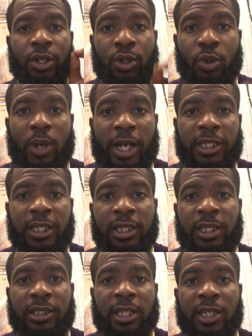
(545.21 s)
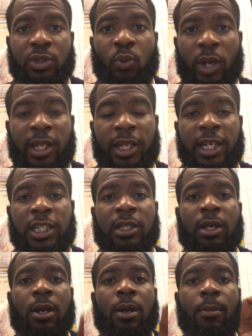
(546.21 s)
new ideas as well as
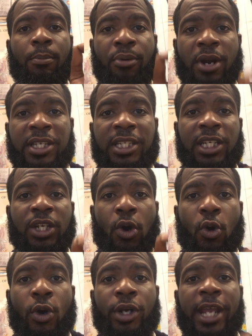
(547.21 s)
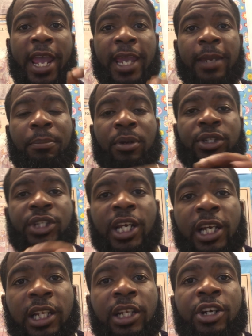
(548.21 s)
pressing on a
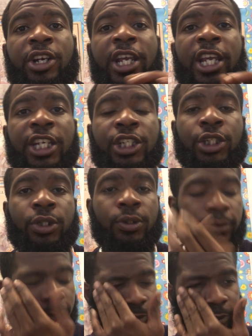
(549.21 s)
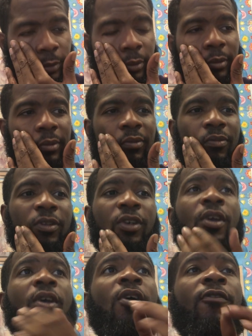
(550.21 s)
particular issue.
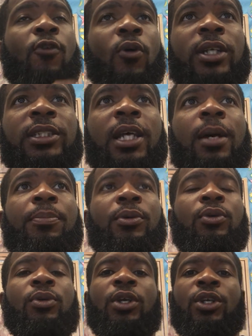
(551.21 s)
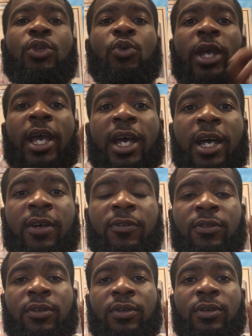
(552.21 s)
For example, you have,
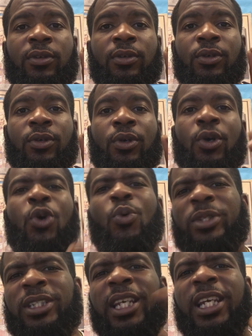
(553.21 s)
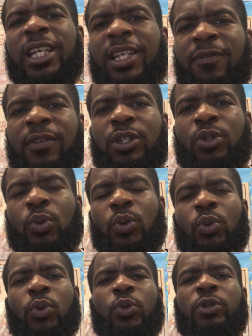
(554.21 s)
who is the
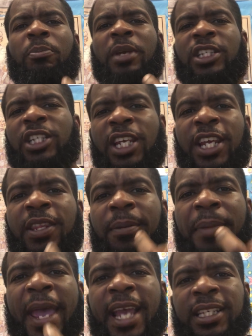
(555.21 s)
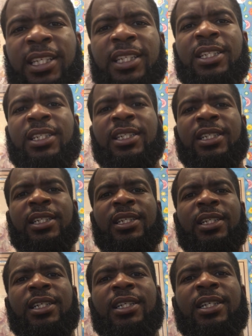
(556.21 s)
individual who's mentioned in the passage
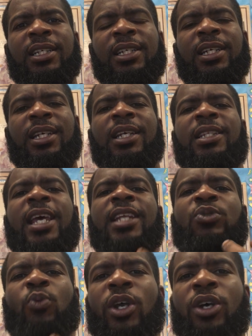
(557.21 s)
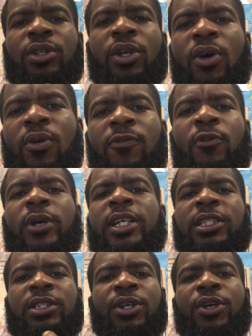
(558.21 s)
that is well known for
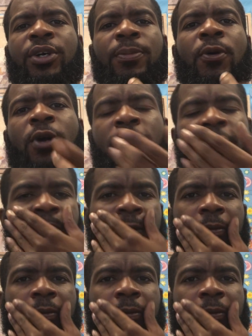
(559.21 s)
his third party?